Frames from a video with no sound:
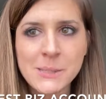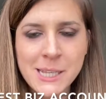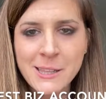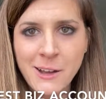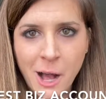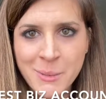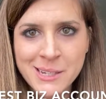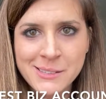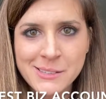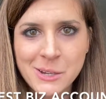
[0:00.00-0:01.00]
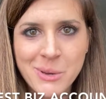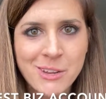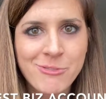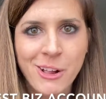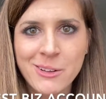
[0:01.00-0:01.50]
it in the comments so we
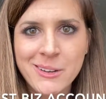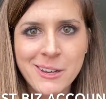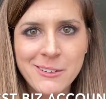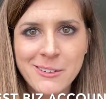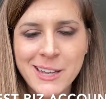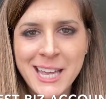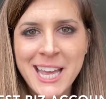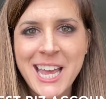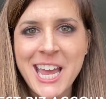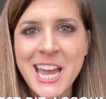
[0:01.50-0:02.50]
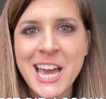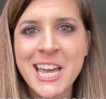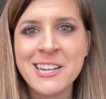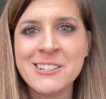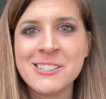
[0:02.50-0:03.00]
can follow you,
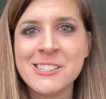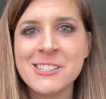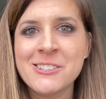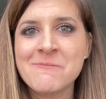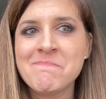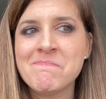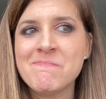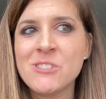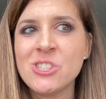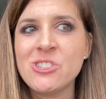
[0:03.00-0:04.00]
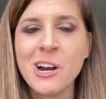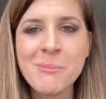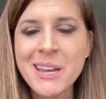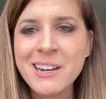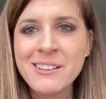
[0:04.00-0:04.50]
and start
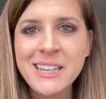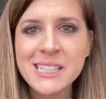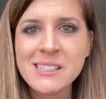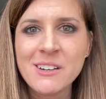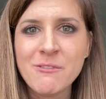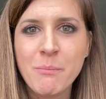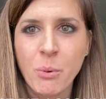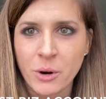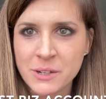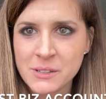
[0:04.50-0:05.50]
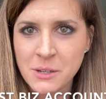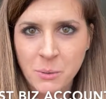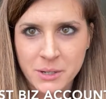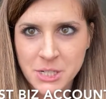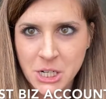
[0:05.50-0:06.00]
making a list of boards you
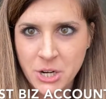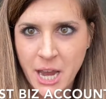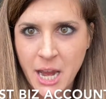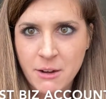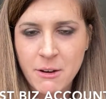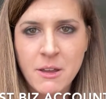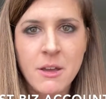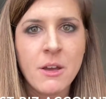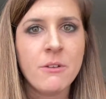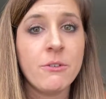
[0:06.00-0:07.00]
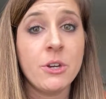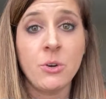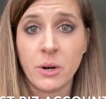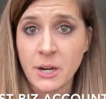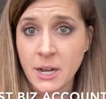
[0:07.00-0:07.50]
want to create for
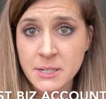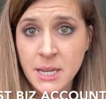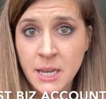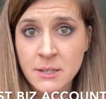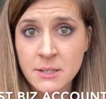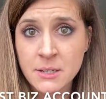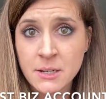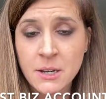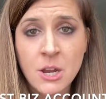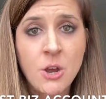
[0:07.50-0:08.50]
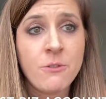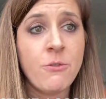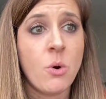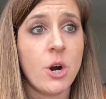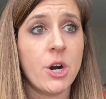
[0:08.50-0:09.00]
your content,
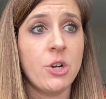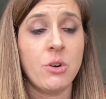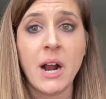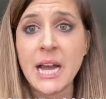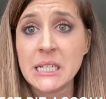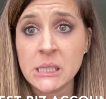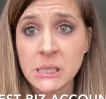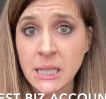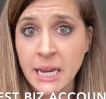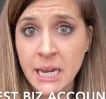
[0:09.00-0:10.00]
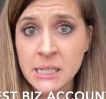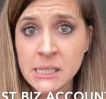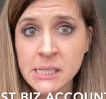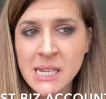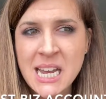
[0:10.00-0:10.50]
for your ideal
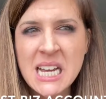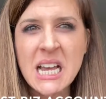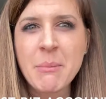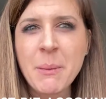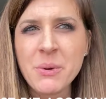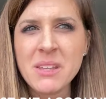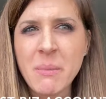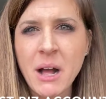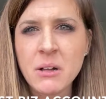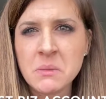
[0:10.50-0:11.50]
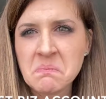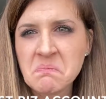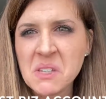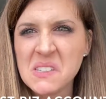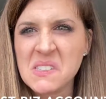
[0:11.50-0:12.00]
client. Come up with about
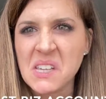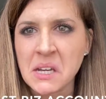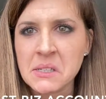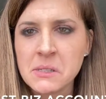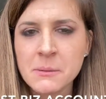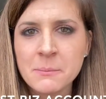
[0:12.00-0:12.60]
6,